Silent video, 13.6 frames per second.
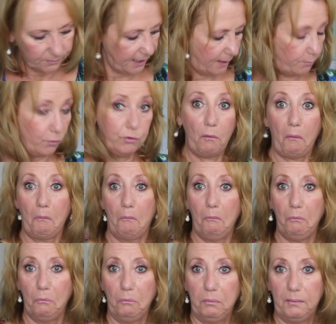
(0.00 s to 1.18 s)
came with,
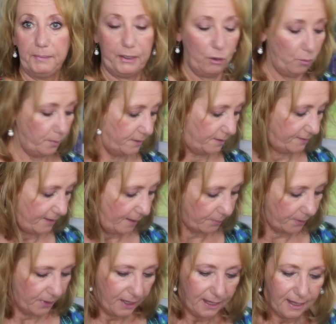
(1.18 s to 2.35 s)
ooh, I'm gonna open this up.